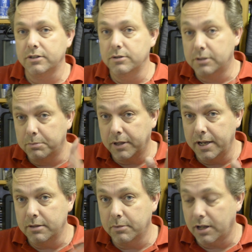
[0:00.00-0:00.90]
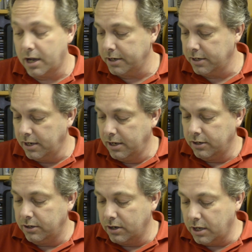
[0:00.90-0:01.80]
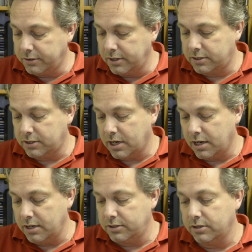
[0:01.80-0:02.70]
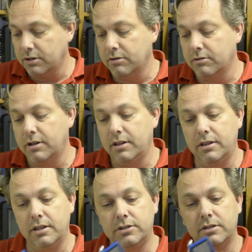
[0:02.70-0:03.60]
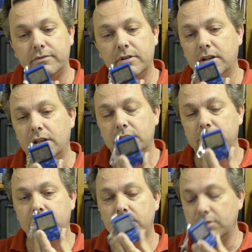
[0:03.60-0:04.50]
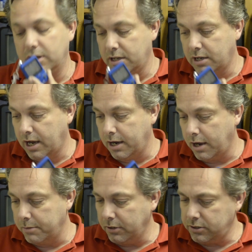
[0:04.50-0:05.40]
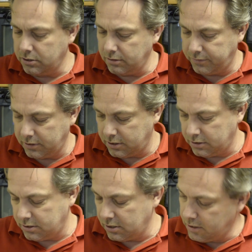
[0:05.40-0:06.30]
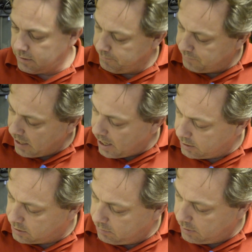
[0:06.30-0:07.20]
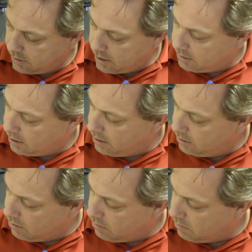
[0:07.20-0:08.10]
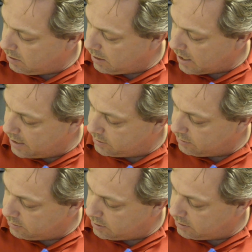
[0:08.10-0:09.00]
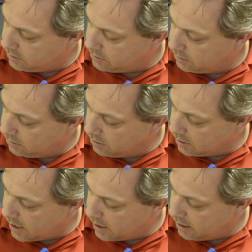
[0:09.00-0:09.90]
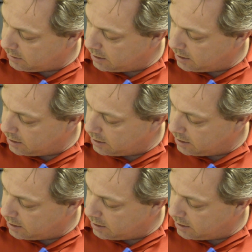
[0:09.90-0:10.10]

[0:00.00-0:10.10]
I used to play them a lot. Not this size though. This is unique. I'm not sure if this is actually Nintendo license. It doesn't look like it.